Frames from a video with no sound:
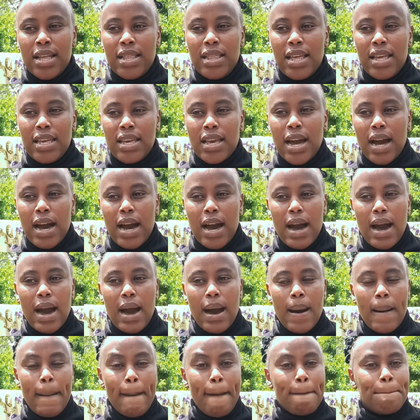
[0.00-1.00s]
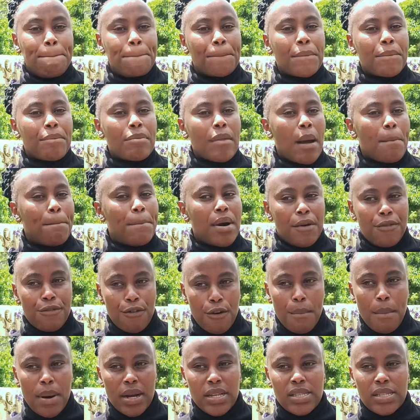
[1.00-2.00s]
their
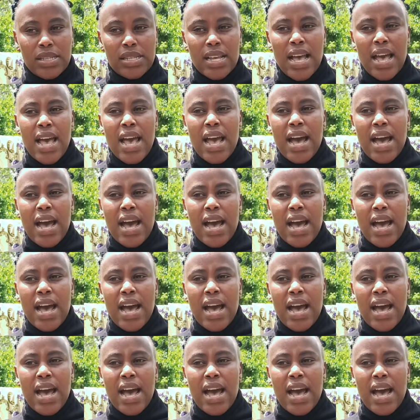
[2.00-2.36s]
performance.